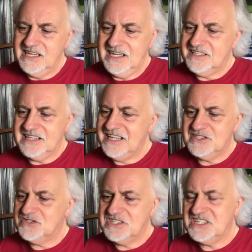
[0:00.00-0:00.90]
It,
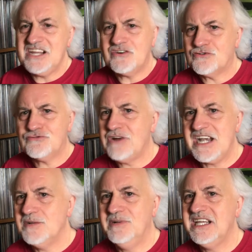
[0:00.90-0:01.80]
it's just
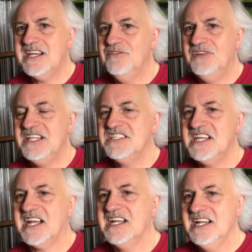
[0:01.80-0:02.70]
incredibly
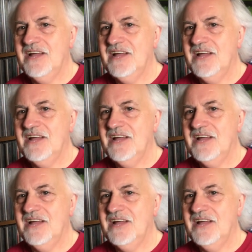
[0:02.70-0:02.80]
convincing.